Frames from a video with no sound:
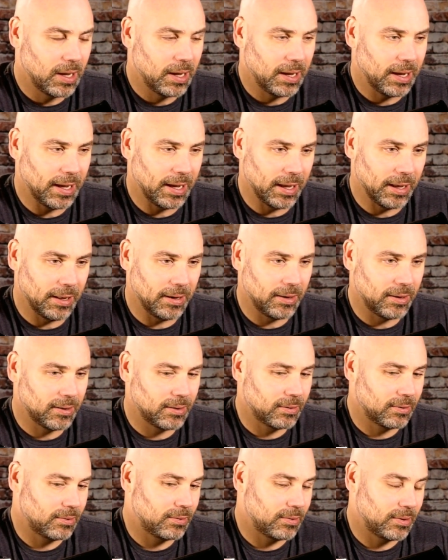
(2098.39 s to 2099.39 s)
And
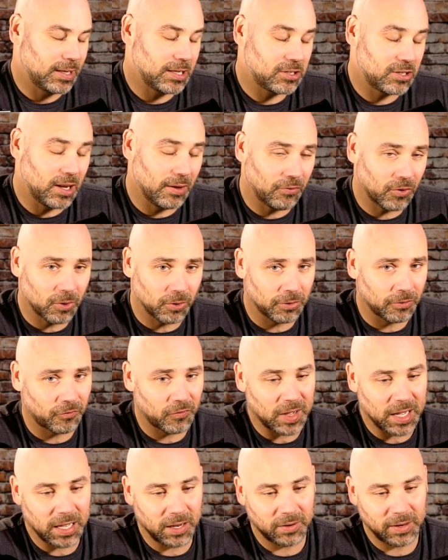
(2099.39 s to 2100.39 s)
it's difficult to
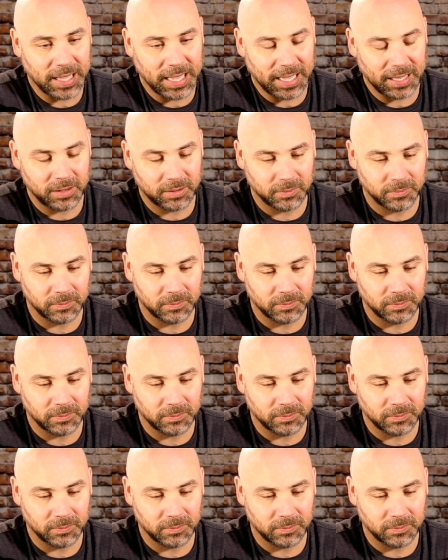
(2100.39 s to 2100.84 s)
find that